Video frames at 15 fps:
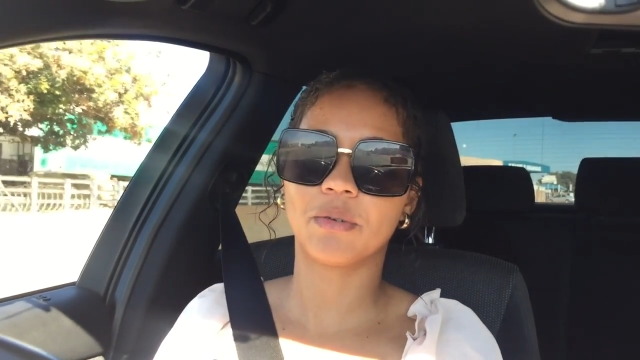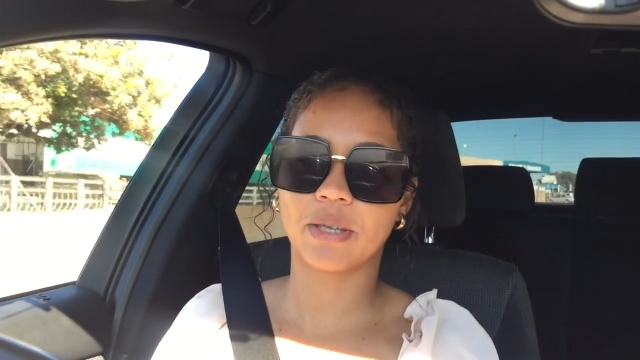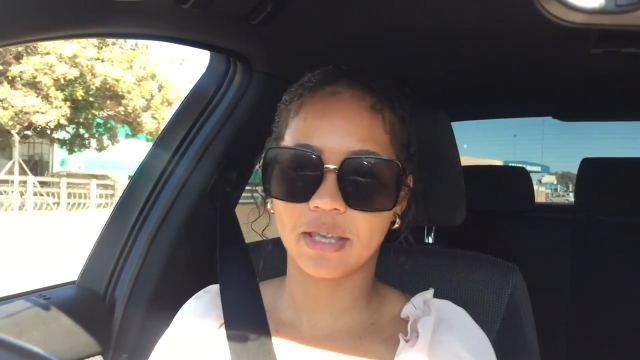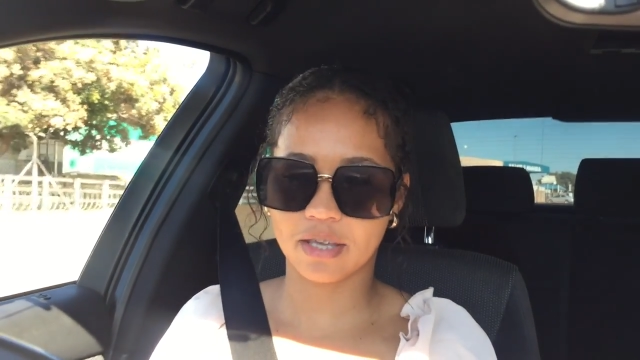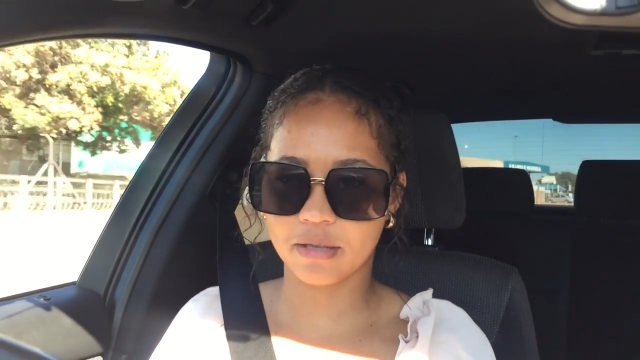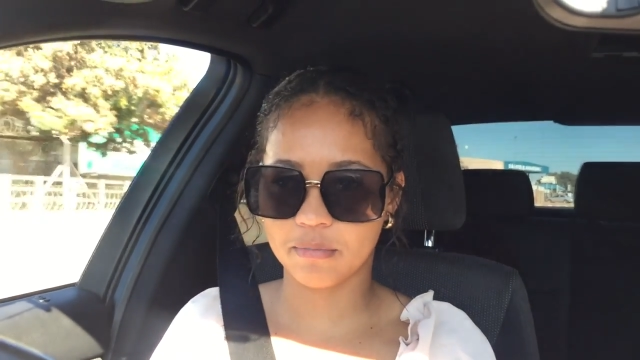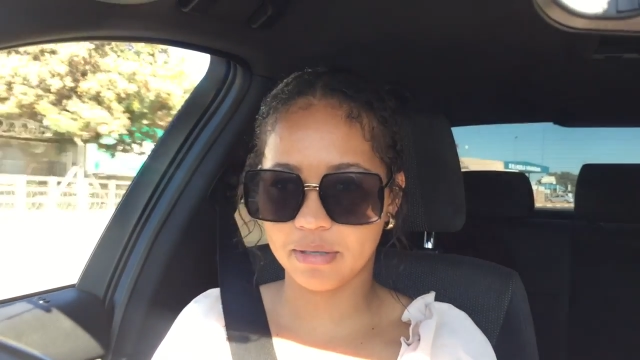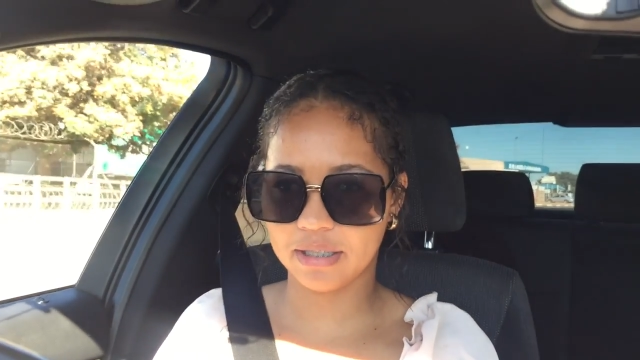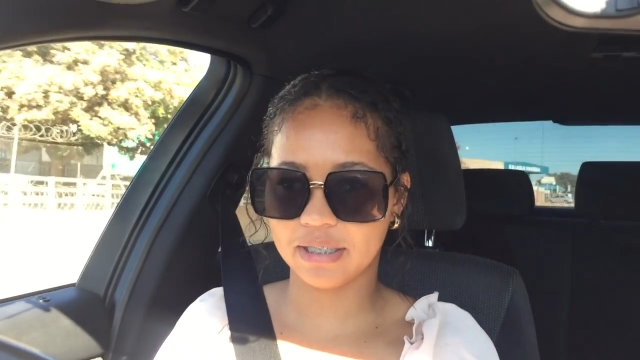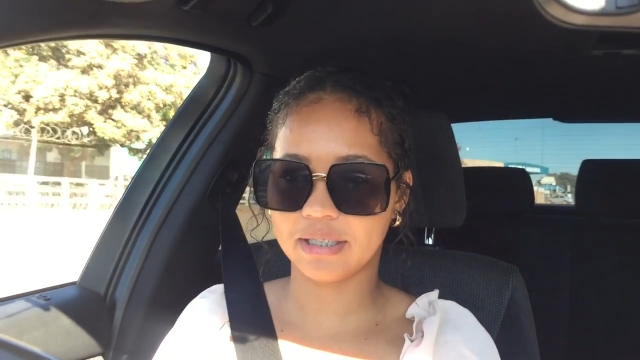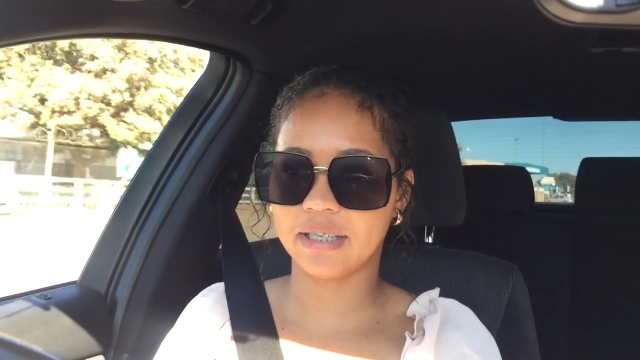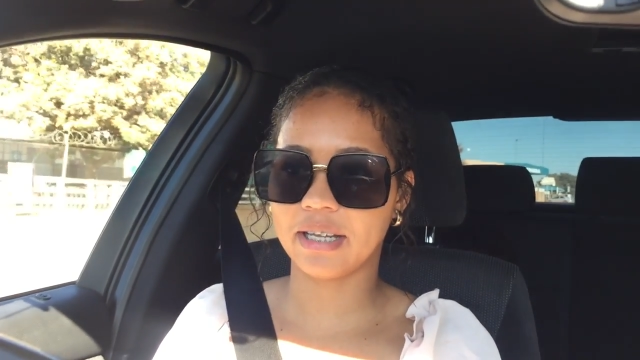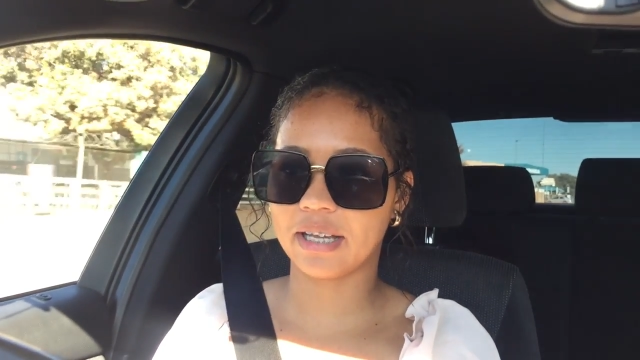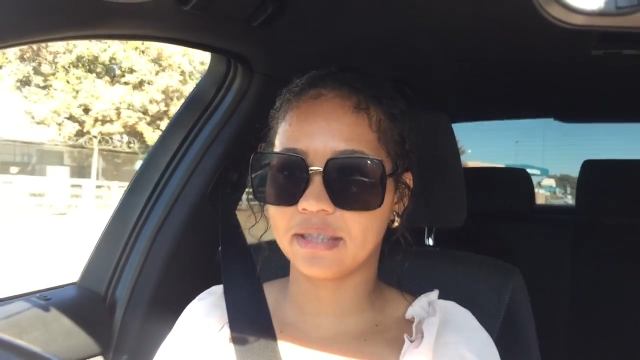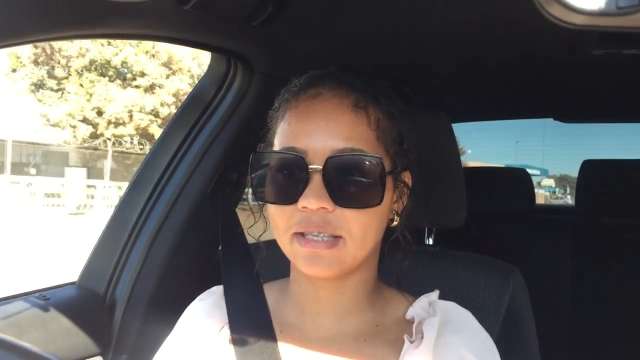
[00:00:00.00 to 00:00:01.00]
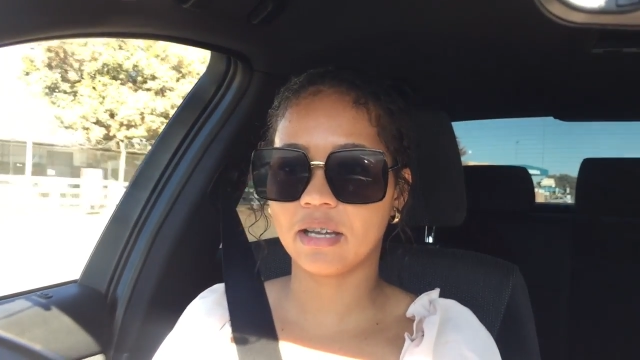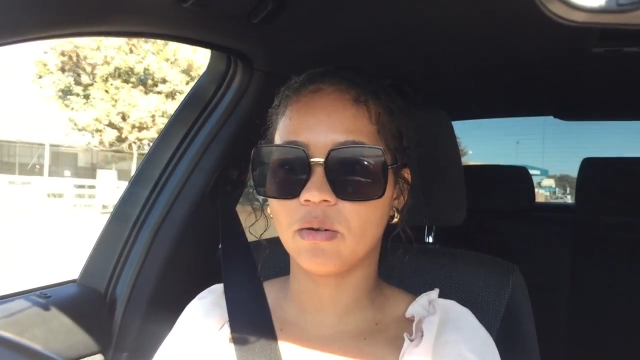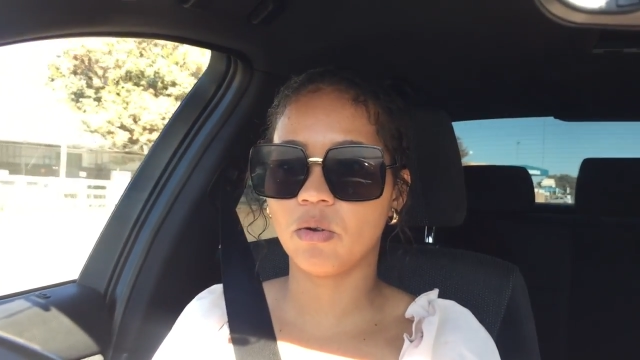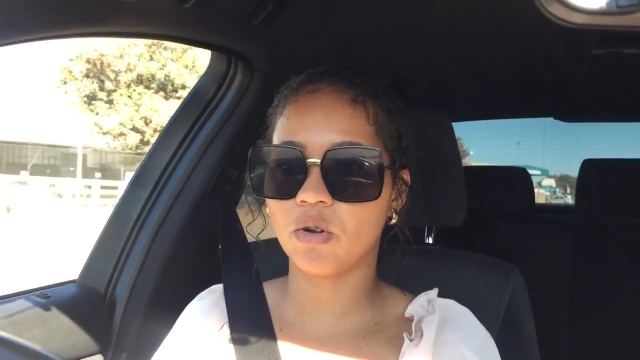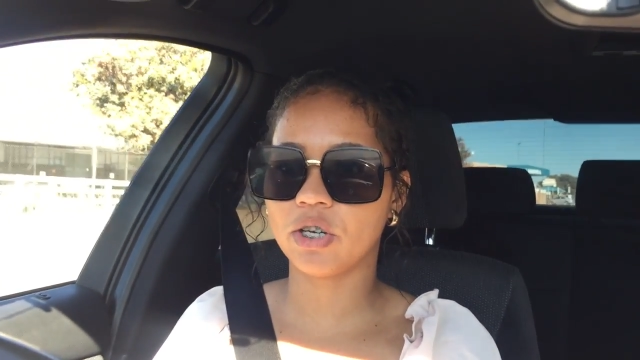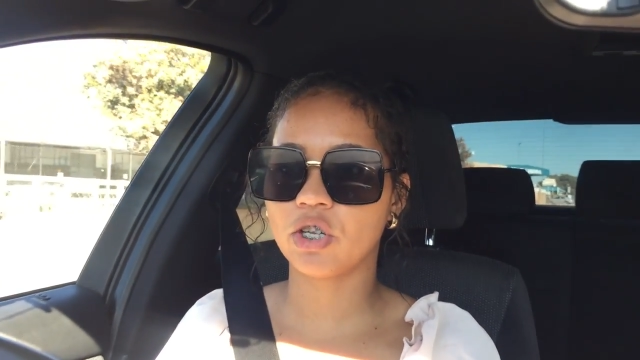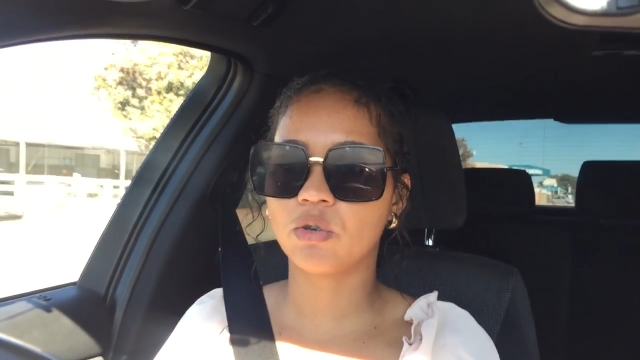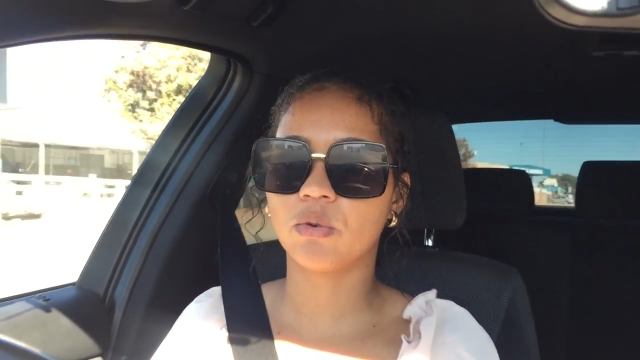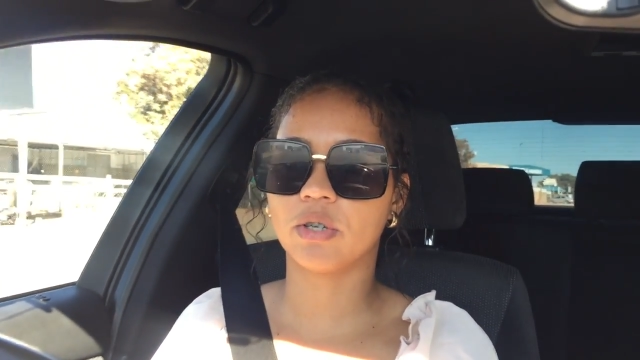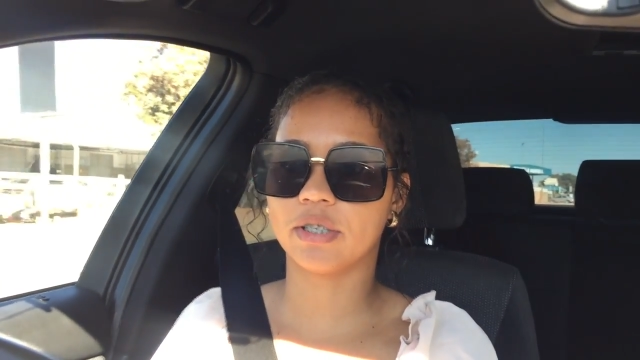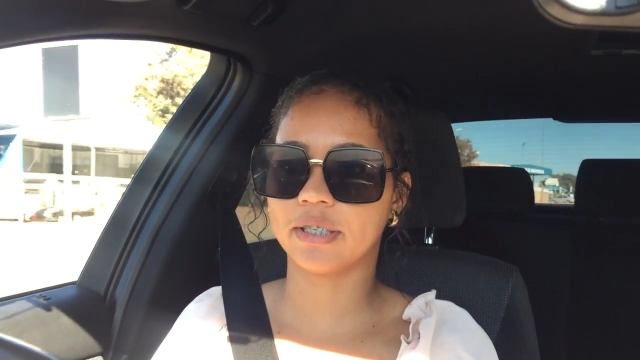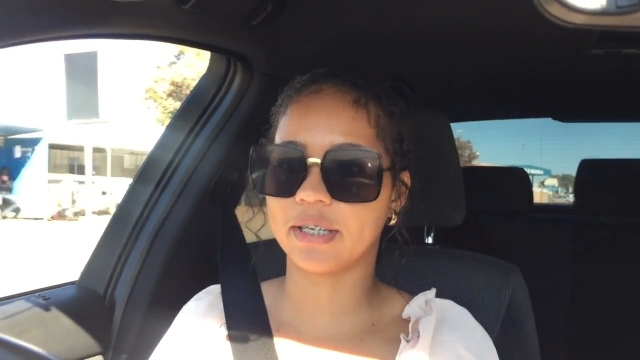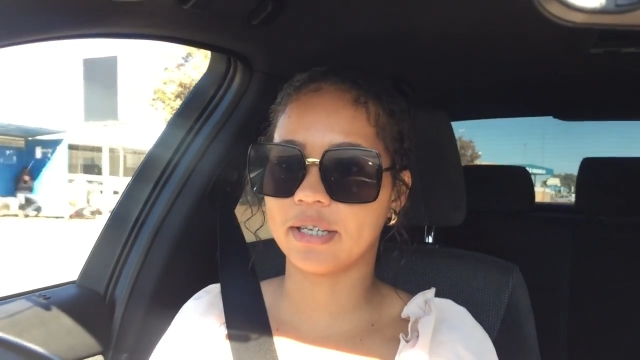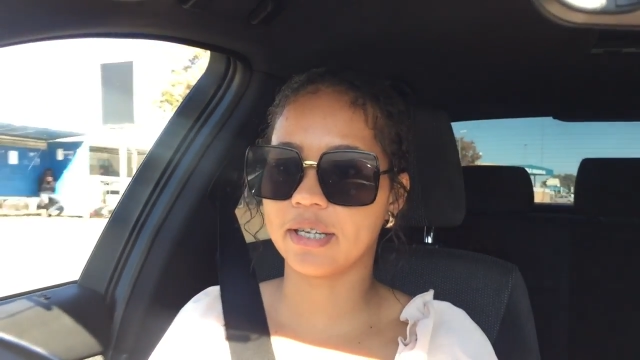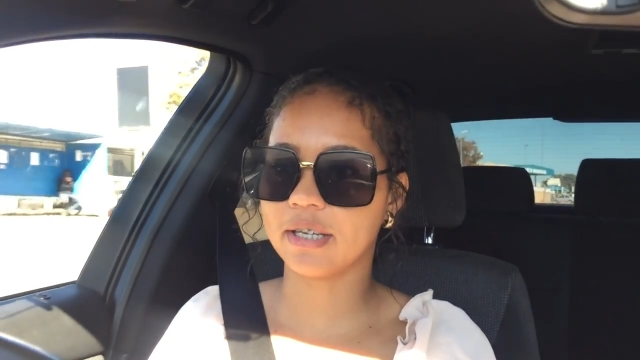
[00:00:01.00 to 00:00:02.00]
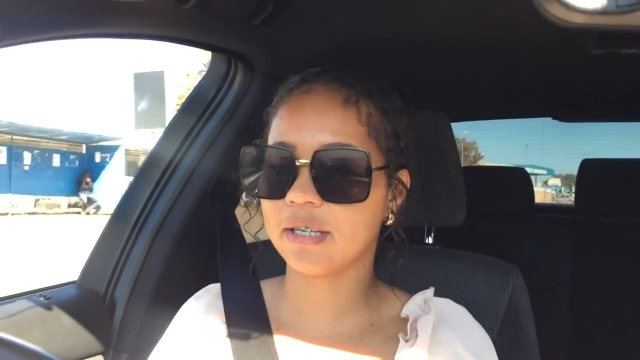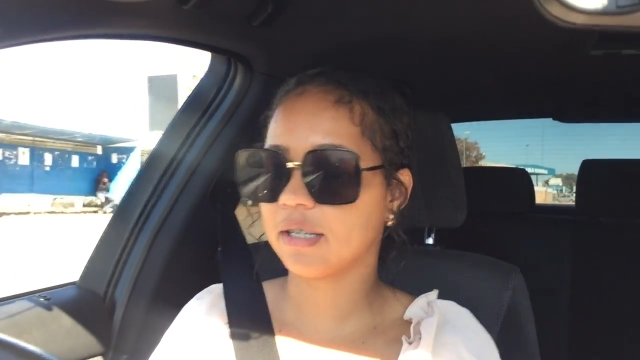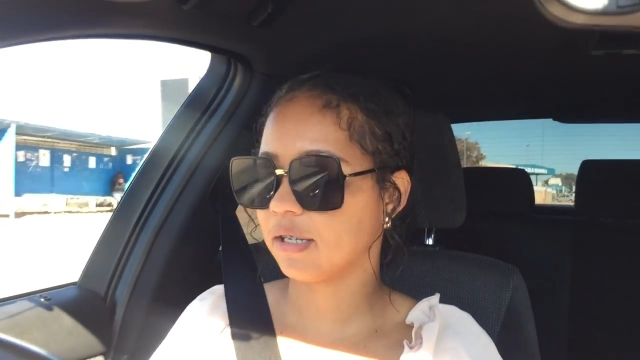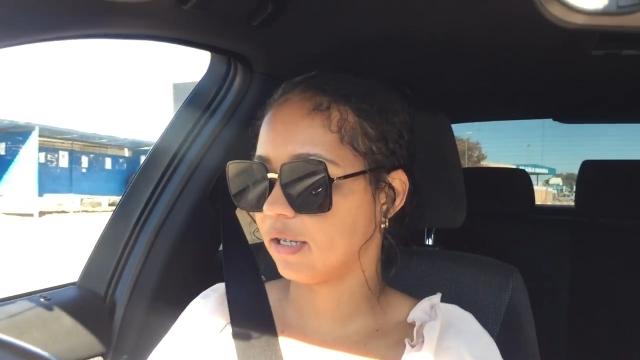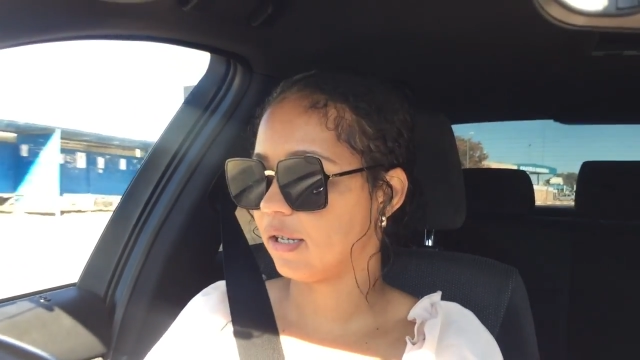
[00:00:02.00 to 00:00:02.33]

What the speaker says: cooking immediately. I think I'll only cook dinner.